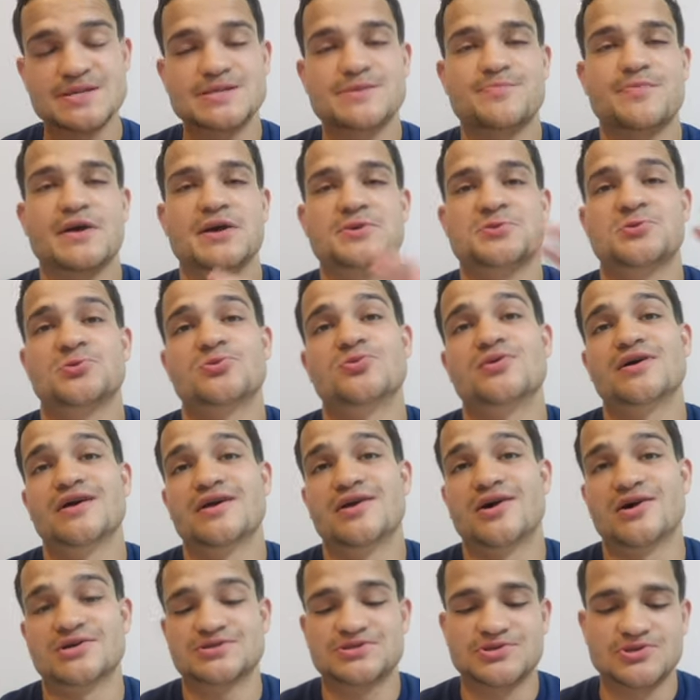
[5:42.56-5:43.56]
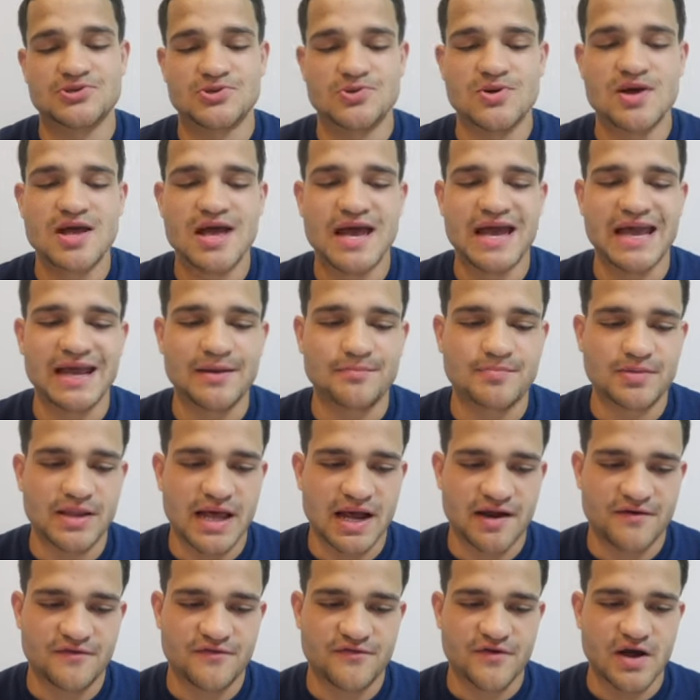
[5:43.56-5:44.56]
special and also a
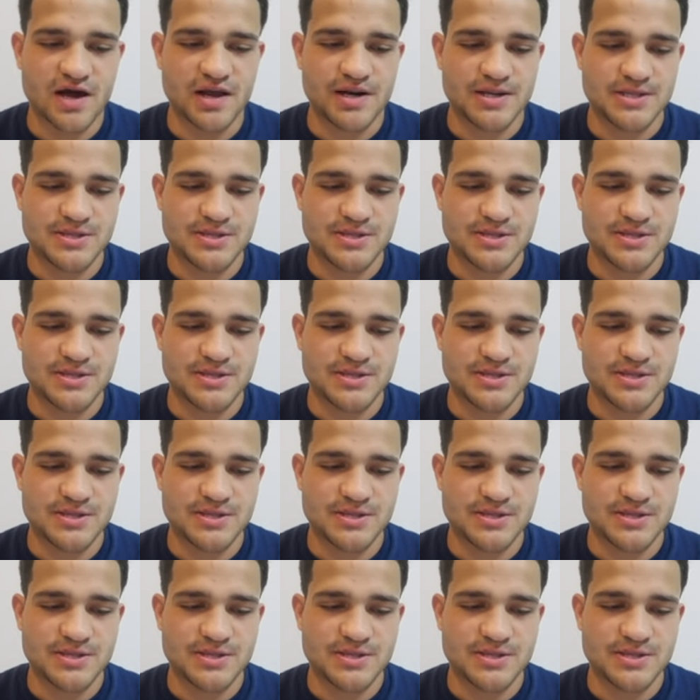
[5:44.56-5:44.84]
Black Friday